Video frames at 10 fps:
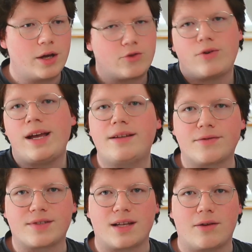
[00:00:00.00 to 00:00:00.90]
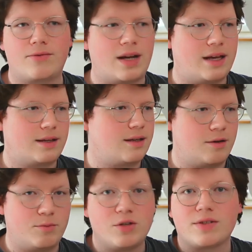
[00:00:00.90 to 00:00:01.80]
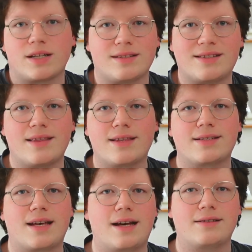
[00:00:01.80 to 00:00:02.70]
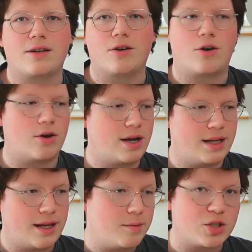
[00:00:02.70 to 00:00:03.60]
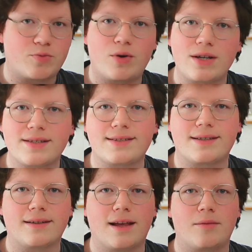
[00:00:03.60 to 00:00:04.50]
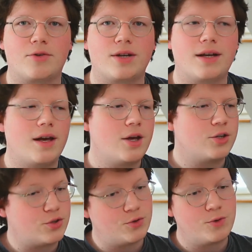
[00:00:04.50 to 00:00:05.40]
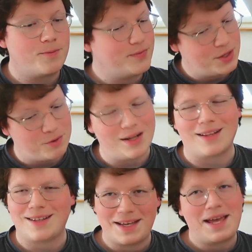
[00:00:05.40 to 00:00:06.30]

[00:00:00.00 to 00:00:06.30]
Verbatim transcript: creative stuff like a musical synthesizer or an image processing library to well,